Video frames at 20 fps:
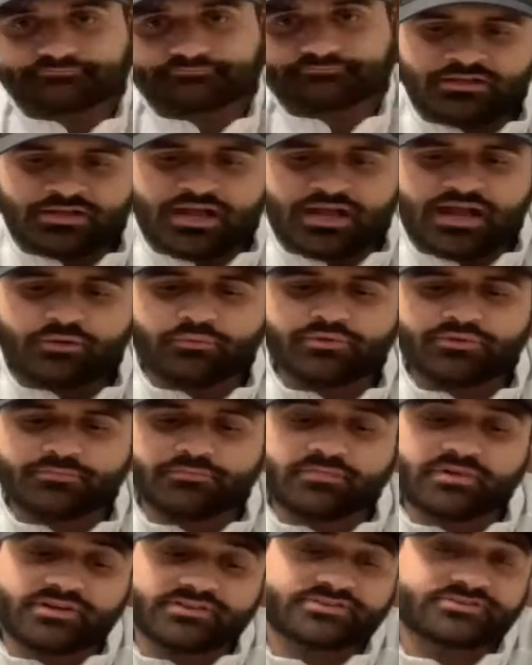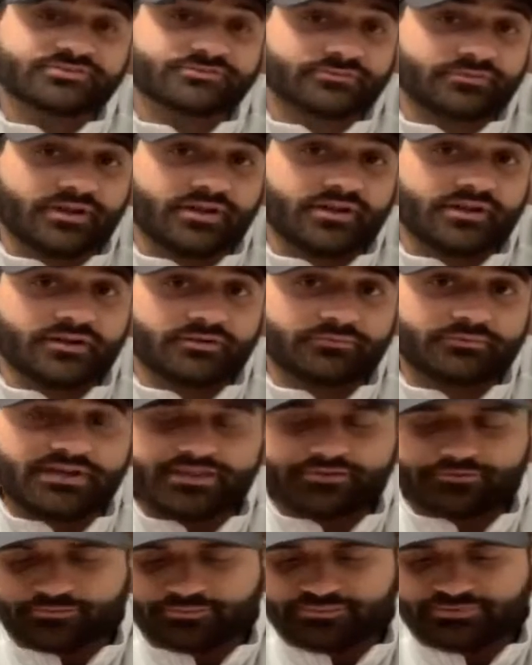I would much
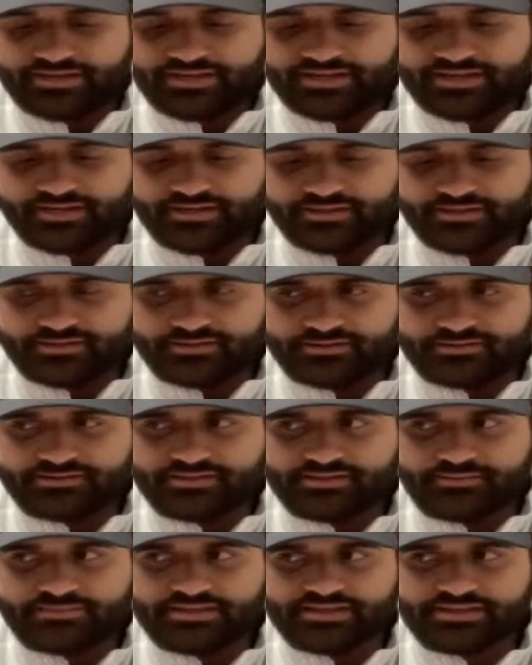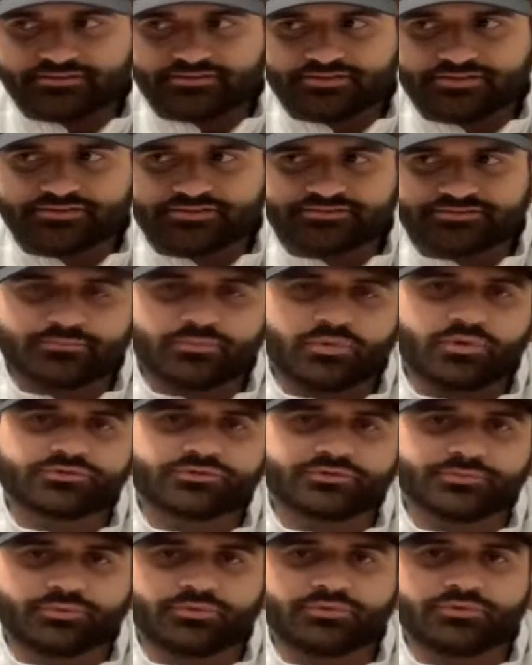rather play a team that does
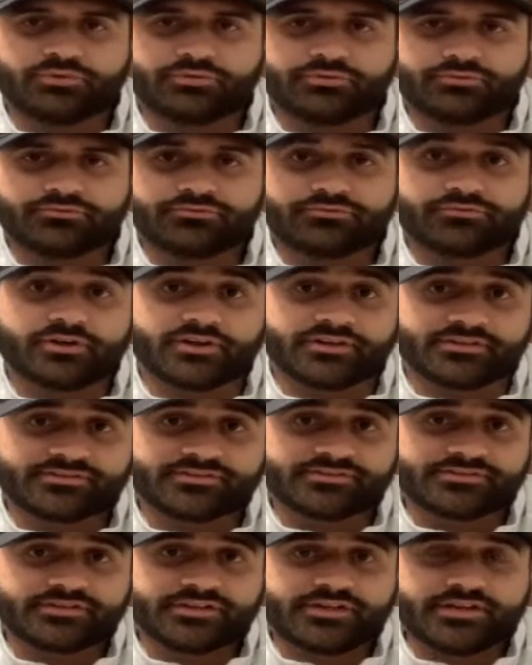multiple fronts.